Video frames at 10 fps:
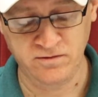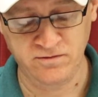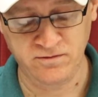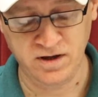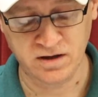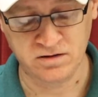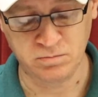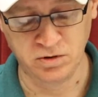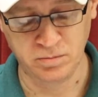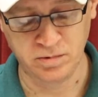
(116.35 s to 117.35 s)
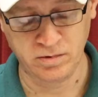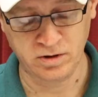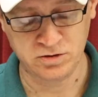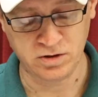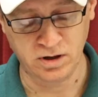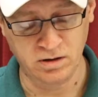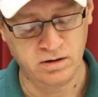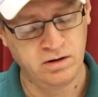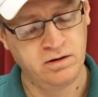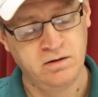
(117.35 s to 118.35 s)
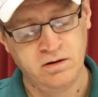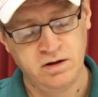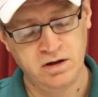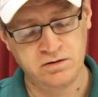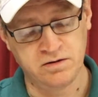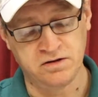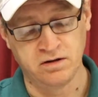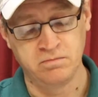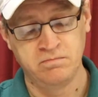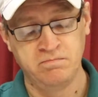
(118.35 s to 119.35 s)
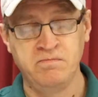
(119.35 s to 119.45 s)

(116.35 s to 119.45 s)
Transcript: effects, blooper reel, trailer. Interesting.